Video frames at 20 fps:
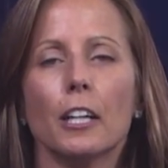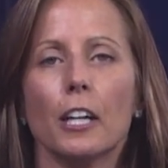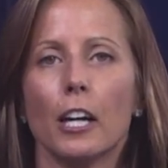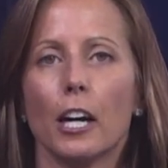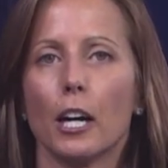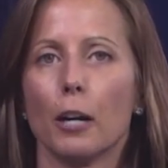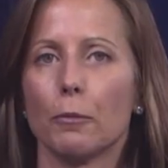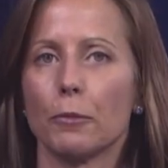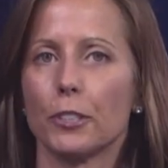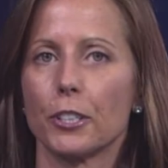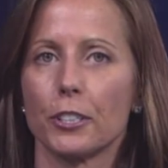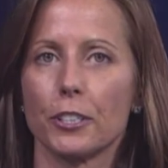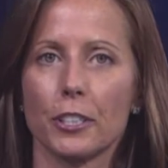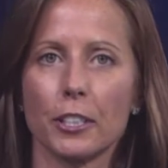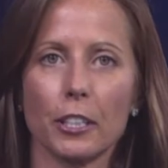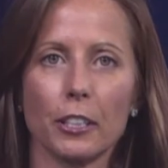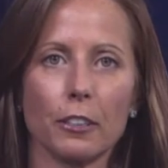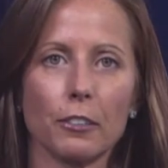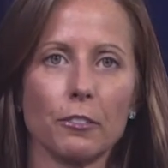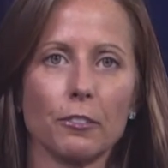
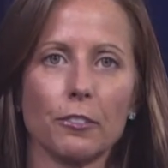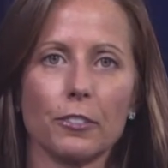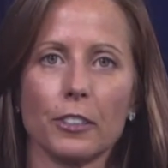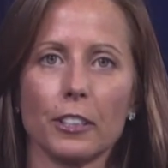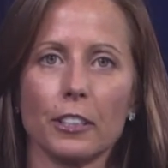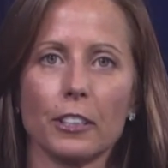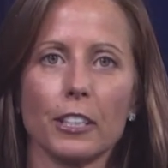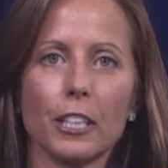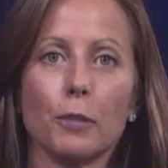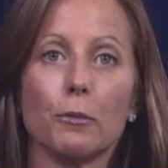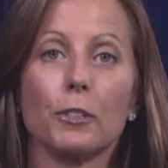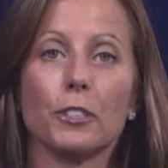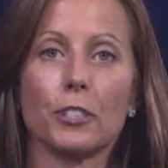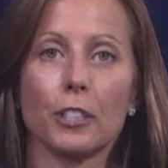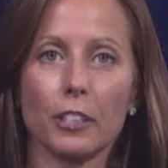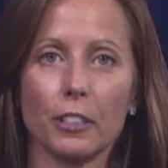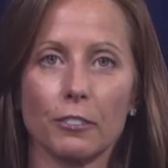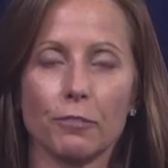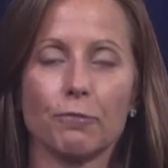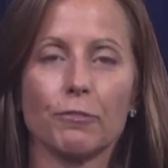it was
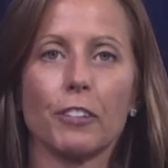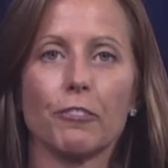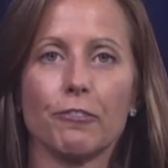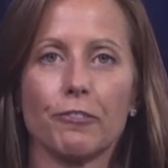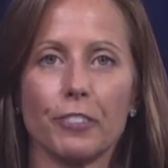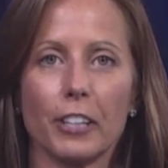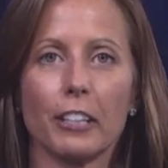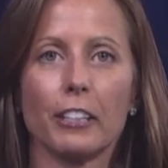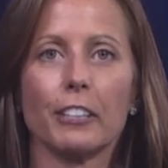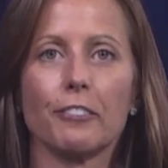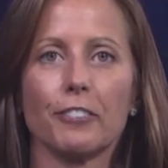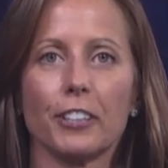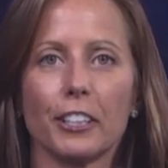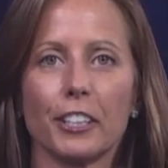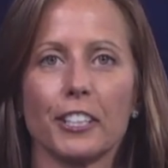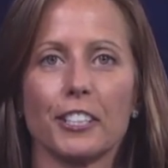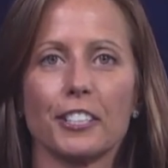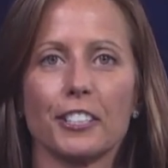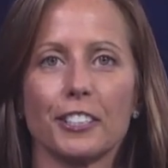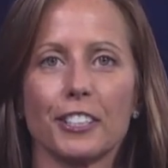a very,
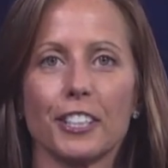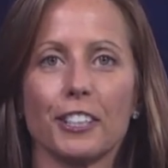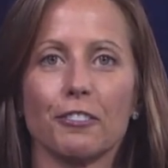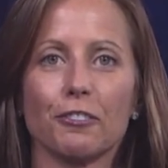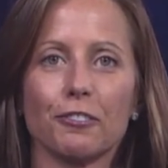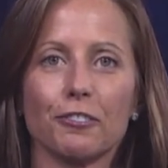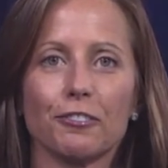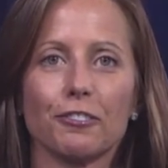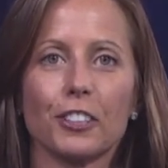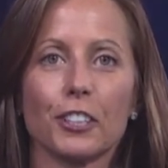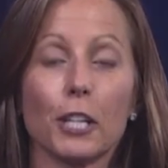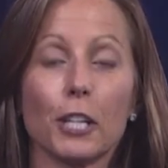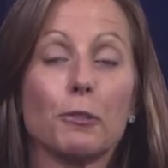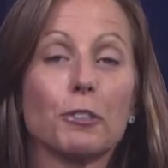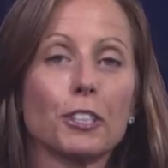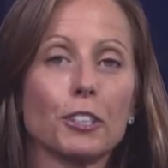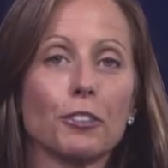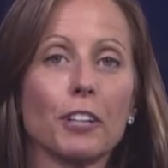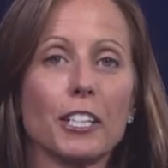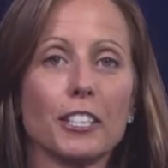very, it was a
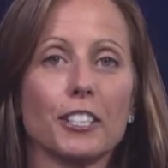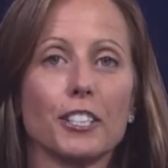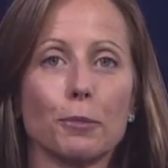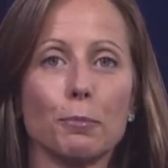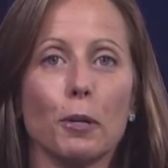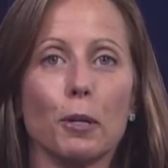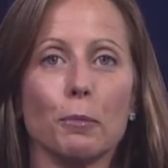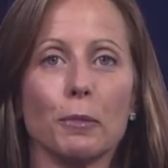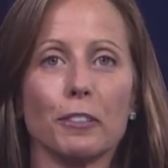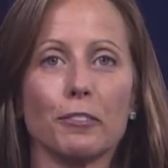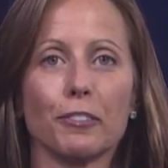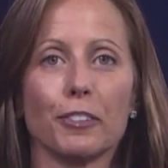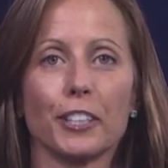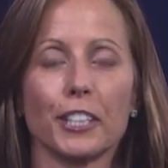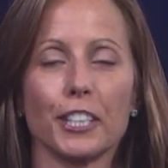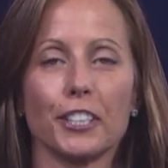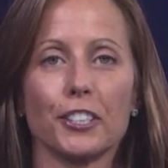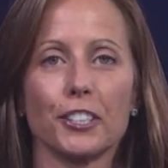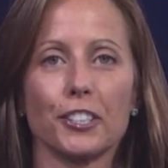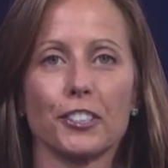crisis moment for the
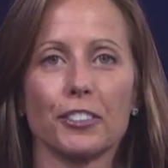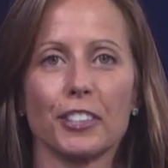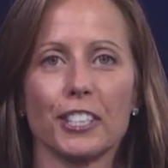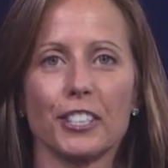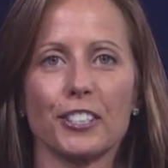industry.